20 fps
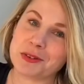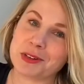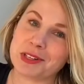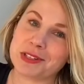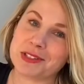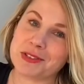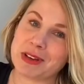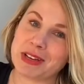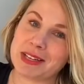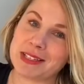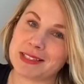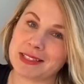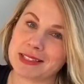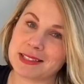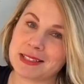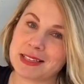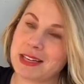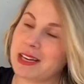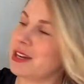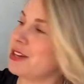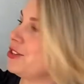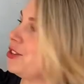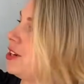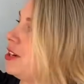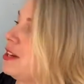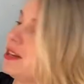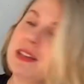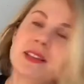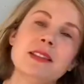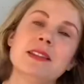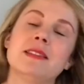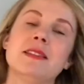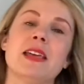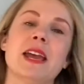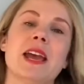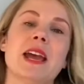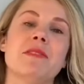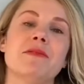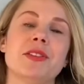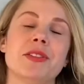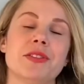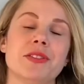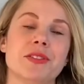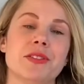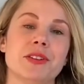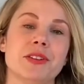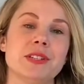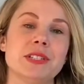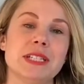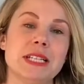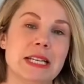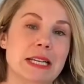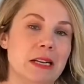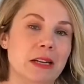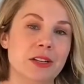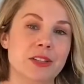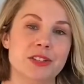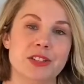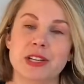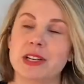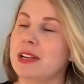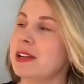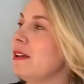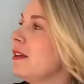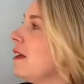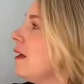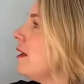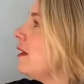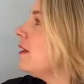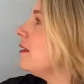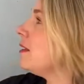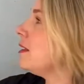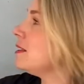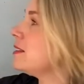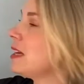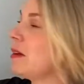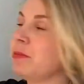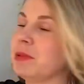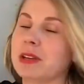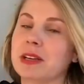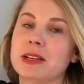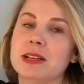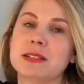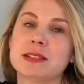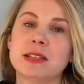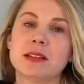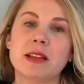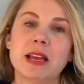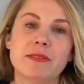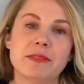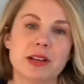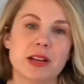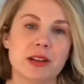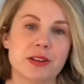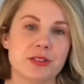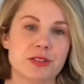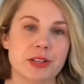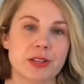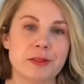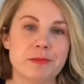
so out of 1,600, they have a 1,300. This applicant has 1,100.